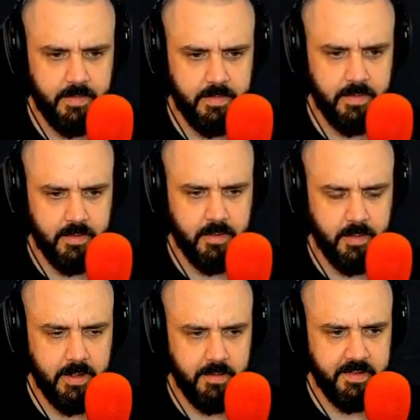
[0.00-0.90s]
Let's go
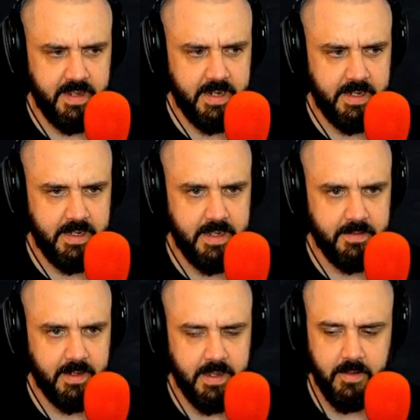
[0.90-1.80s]
get our sanity down
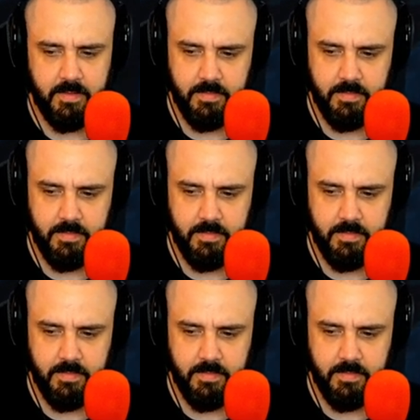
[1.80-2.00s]
together.